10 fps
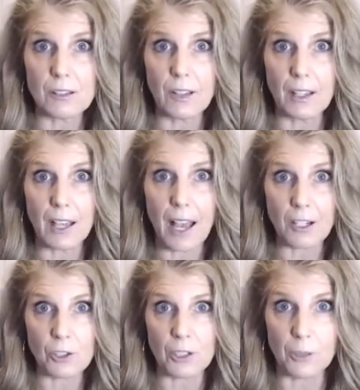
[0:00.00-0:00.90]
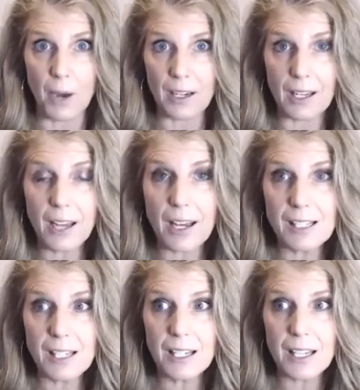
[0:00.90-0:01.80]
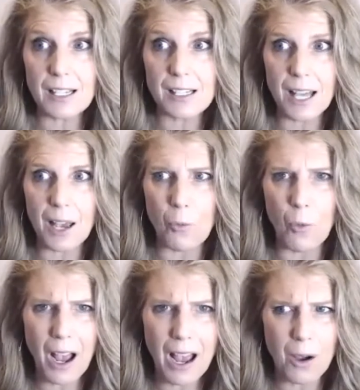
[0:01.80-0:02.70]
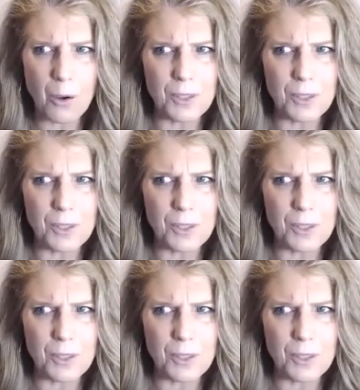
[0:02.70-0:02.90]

like actually recognizing is that, wow,